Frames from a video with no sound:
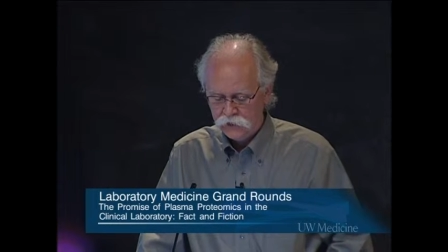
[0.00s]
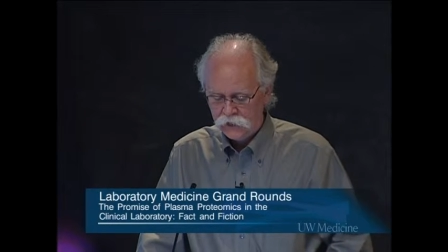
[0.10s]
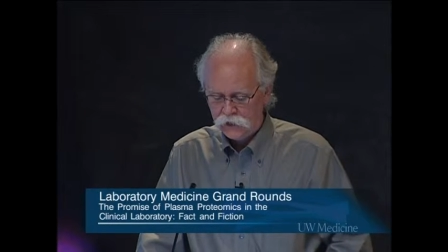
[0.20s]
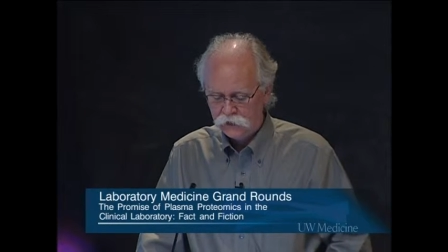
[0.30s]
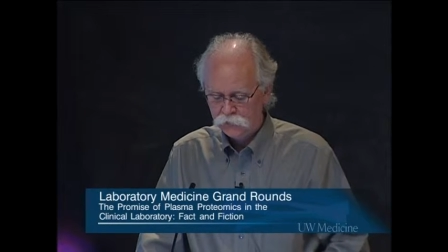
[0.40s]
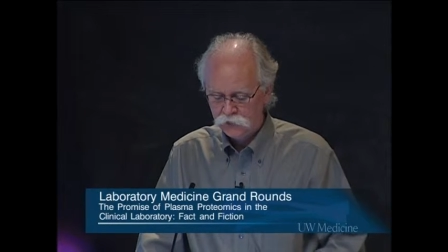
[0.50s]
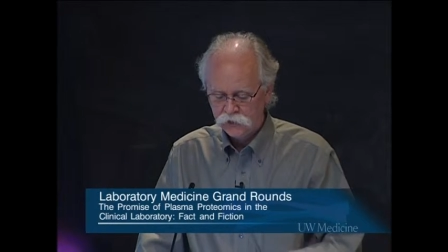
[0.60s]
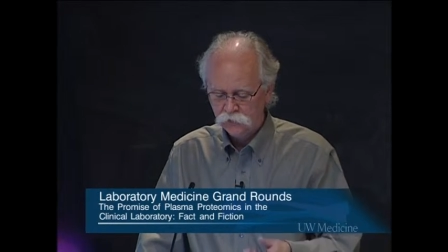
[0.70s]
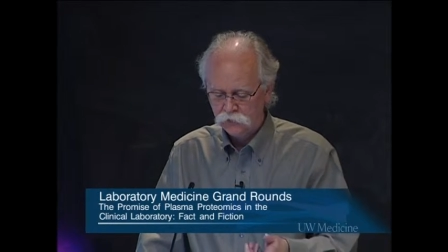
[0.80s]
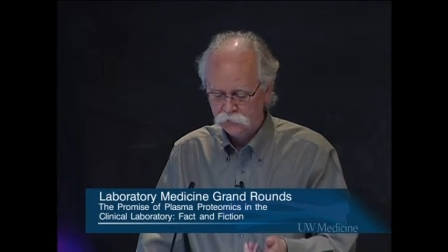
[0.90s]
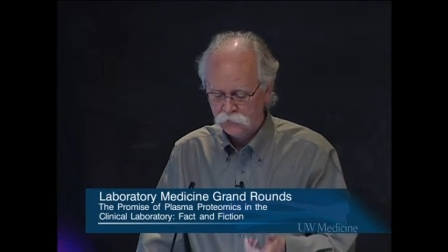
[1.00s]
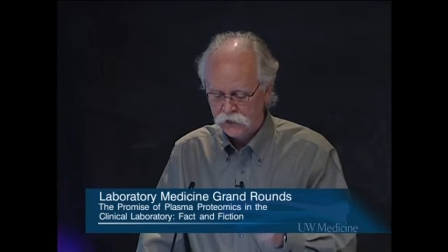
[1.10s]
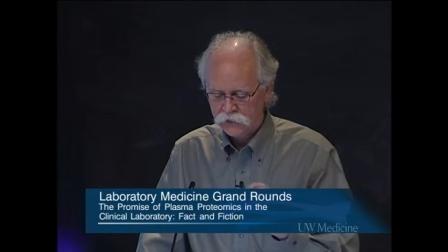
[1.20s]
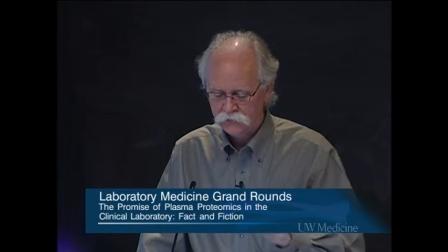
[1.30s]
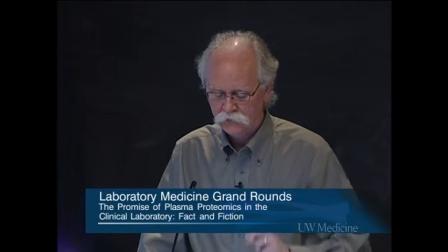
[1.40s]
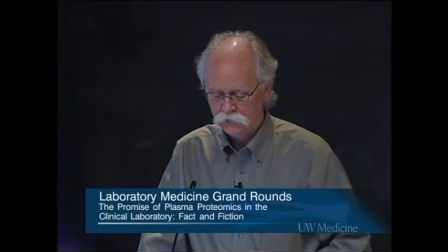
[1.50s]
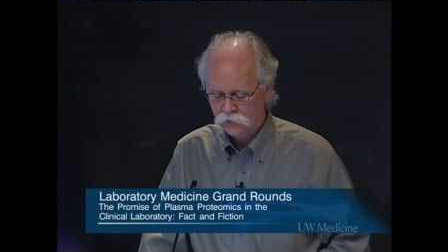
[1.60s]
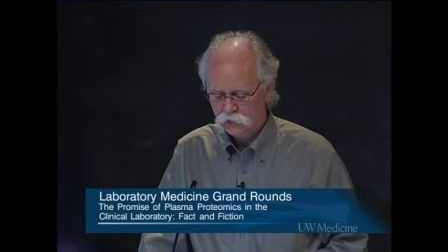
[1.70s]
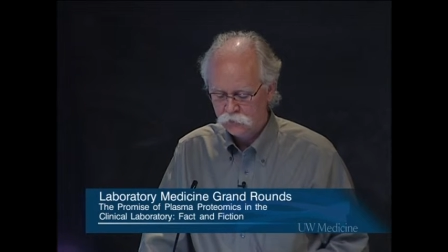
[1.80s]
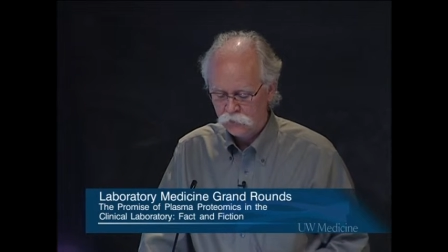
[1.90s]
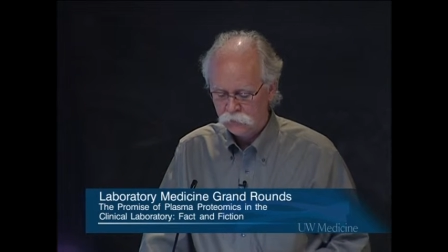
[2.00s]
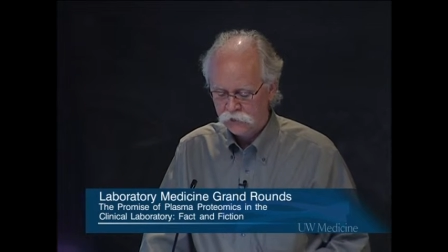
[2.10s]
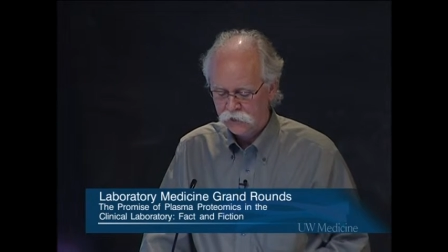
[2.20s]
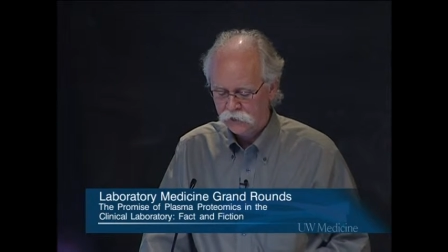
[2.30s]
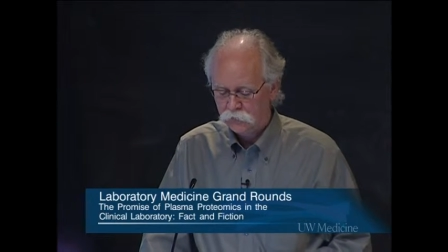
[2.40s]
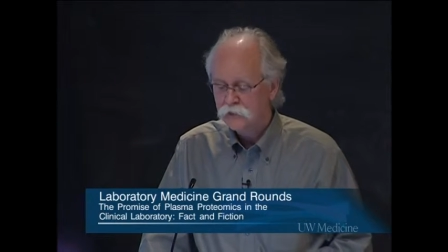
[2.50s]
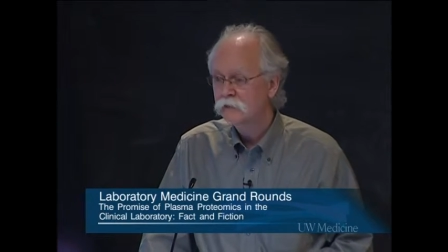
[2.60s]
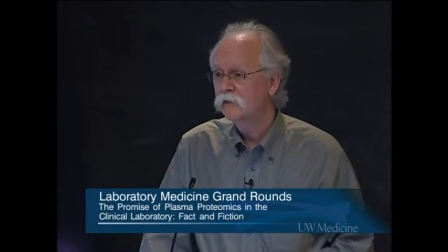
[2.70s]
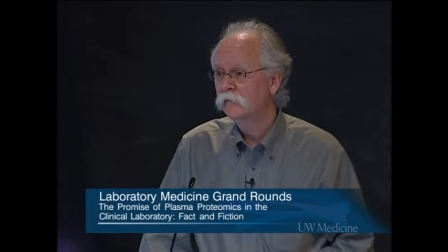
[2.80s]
and in particular Mandy and her group on the magnetic bead stuff,